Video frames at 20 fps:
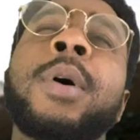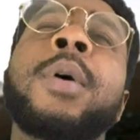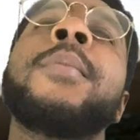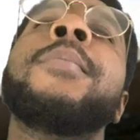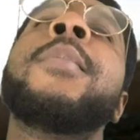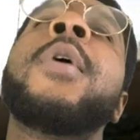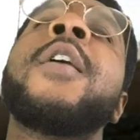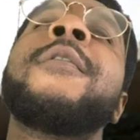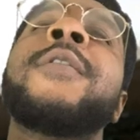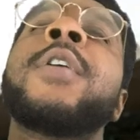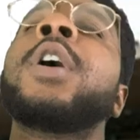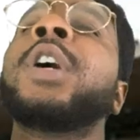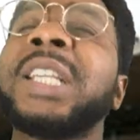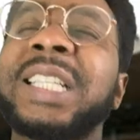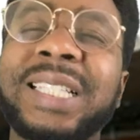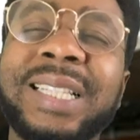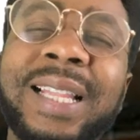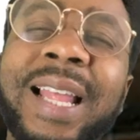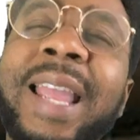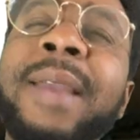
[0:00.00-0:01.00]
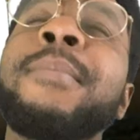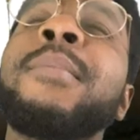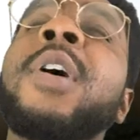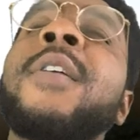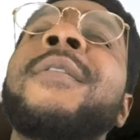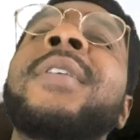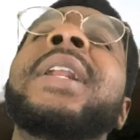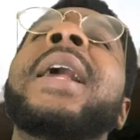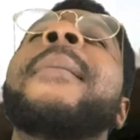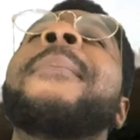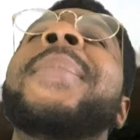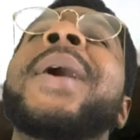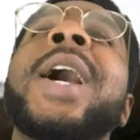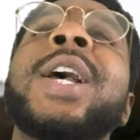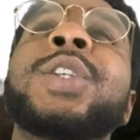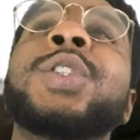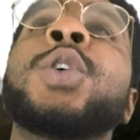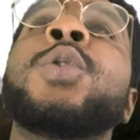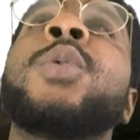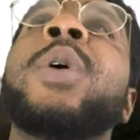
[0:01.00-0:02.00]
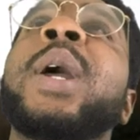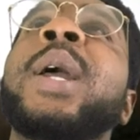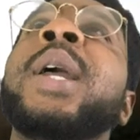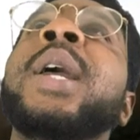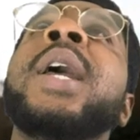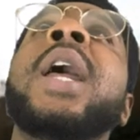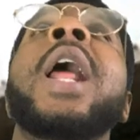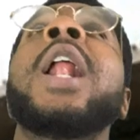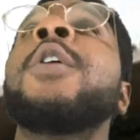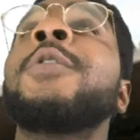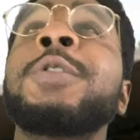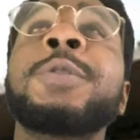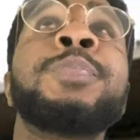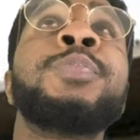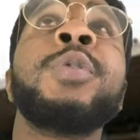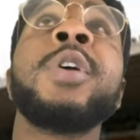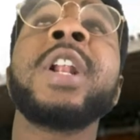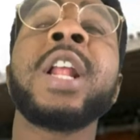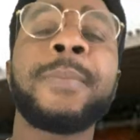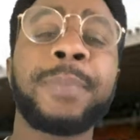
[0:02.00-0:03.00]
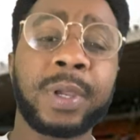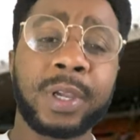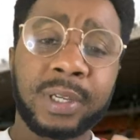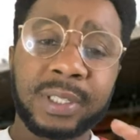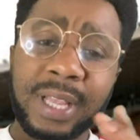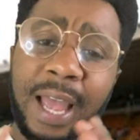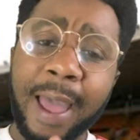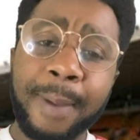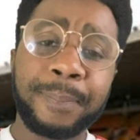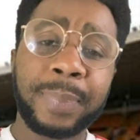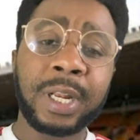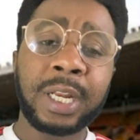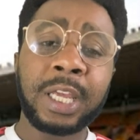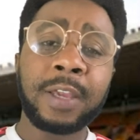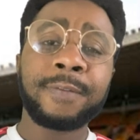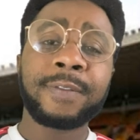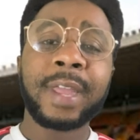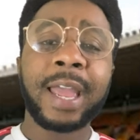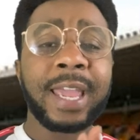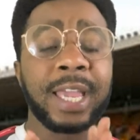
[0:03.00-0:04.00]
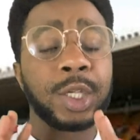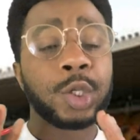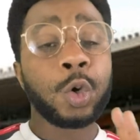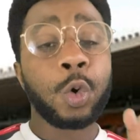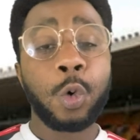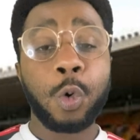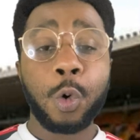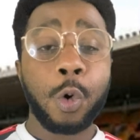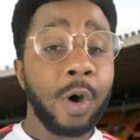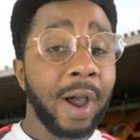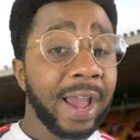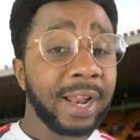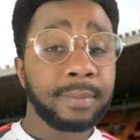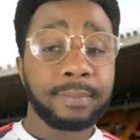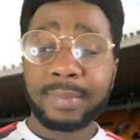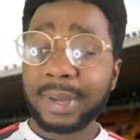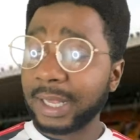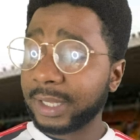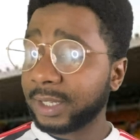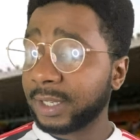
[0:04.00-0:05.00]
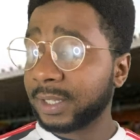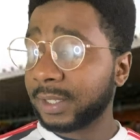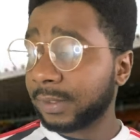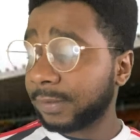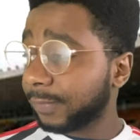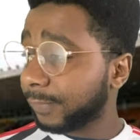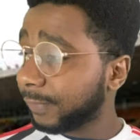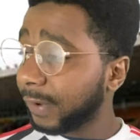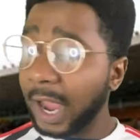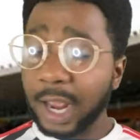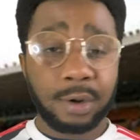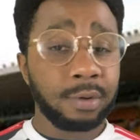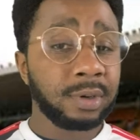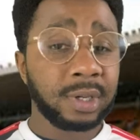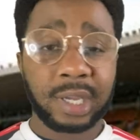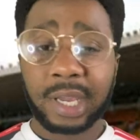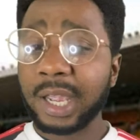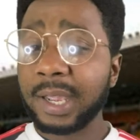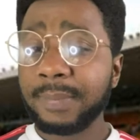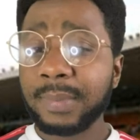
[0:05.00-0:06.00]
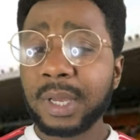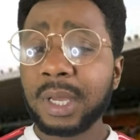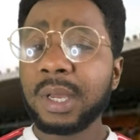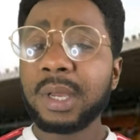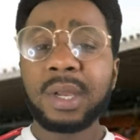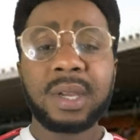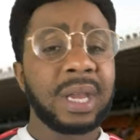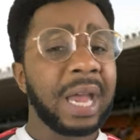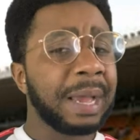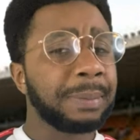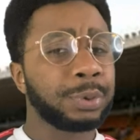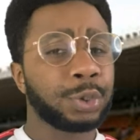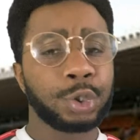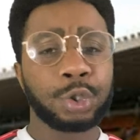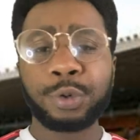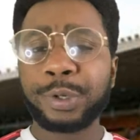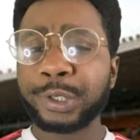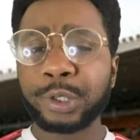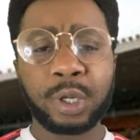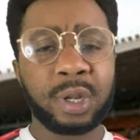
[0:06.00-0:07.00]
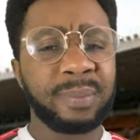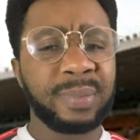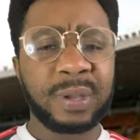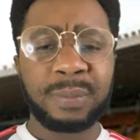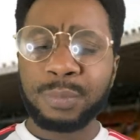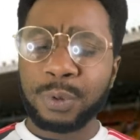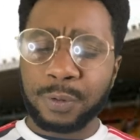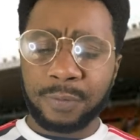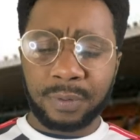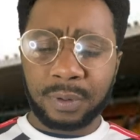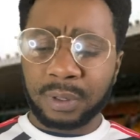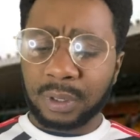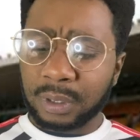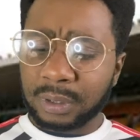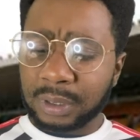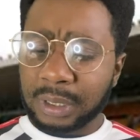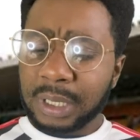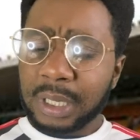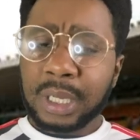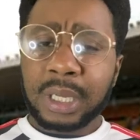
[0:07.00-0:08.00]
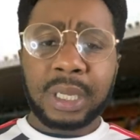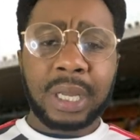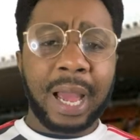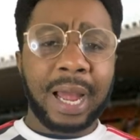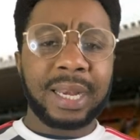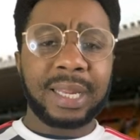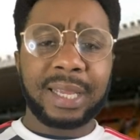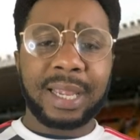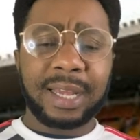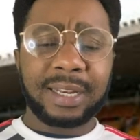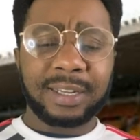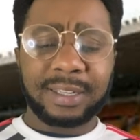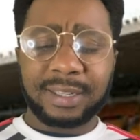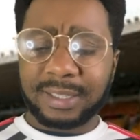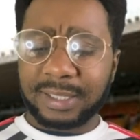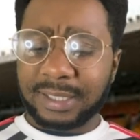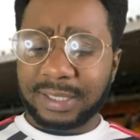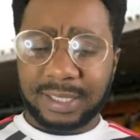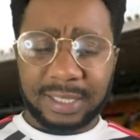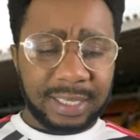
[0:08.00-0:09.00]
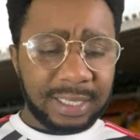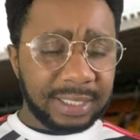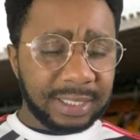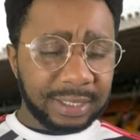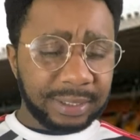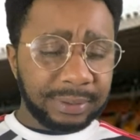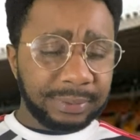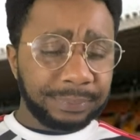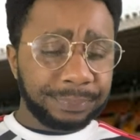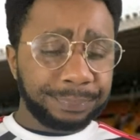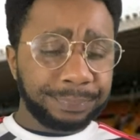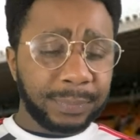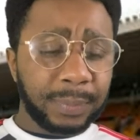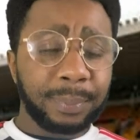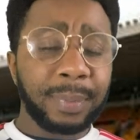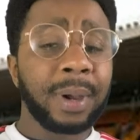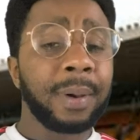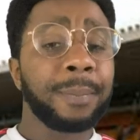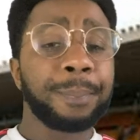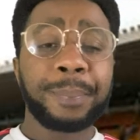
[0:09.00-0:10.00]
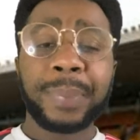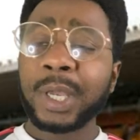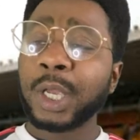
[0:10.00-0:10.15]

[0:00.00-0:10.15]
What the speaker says: mother, his late mother that passed away. And it was brilliant because I believe that is Juan Mata's final game. I'm sure he's going to be moving on at the end of the season. But